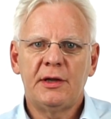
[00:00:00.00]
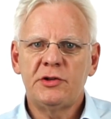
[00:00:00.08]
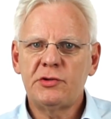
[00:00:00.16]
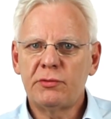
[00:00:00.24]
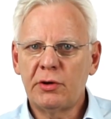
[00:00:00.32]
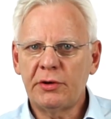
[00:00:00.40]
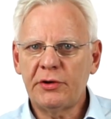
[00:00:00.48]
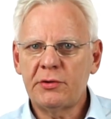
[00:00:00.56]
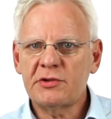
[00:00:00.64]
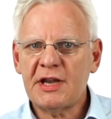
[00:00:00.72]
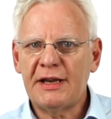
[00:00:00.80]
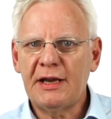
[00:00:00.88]
Do not
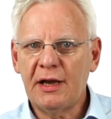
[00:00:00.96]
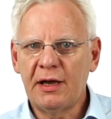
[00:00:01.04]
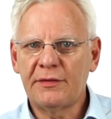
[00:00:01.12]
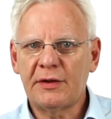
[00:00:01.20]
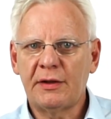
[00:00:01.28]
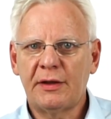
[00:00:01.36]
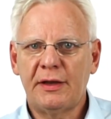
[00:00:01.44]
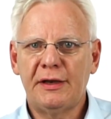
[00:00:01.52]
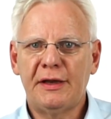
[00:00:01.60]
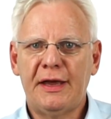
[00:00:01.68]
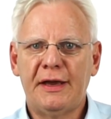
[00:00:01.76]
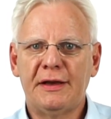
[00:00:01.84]
use any other
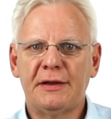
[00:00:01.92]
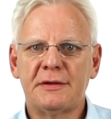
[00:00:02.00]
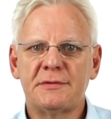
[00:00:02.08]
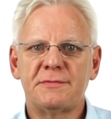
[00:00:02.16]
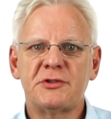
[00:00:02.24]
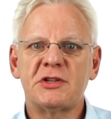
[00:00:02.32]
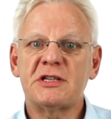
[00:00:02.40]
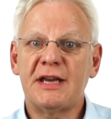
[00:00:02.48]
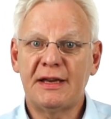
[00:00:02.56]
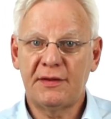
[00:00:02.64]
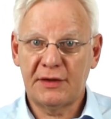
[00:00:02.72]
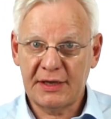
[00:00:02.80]
inhaler to
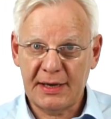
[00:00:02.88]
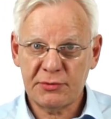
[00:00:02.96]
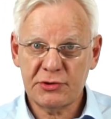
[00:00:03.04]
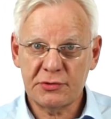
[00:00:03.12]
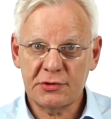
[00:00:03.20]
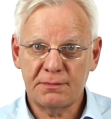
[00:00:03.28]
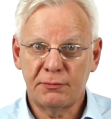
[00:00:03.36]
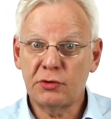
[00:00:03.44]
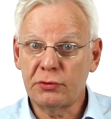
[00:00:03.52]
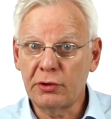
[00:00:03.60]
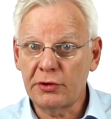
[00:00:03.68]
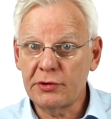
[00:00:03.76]
take the capsules.
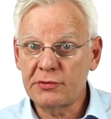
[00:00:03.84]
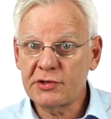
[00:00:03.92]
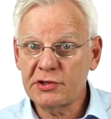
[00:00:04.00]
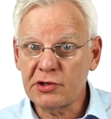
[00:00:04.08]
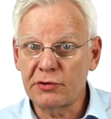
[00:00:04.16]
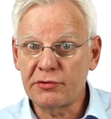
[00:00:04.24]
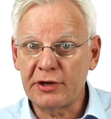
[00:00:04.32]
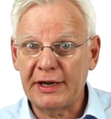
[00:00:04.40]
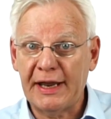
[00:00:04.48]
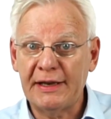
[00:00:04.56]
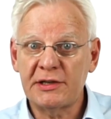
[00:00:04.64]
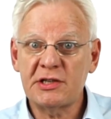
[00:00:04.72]
Do not use the Zonda
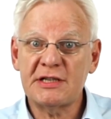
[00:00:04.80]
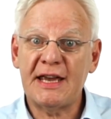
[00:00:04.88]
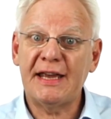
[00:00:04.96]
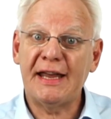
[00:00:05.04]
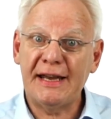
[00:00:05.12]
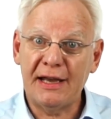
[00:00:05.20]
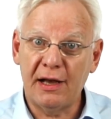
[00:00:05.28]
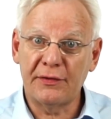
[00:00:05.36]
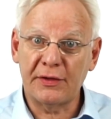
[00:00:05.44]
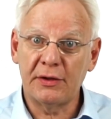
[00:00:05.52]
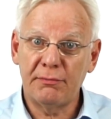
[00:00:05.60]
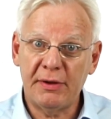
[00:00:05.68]
inhaler to take any
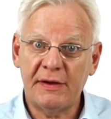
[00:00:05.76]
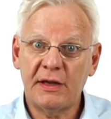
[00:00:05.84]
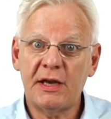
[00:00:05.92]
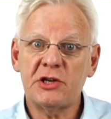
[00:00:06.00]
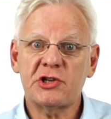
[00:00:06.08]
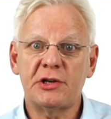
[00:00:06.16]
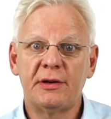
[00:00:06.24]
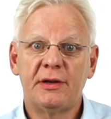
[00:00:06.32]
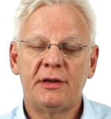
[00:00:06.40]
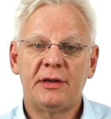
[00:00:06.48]
other medication.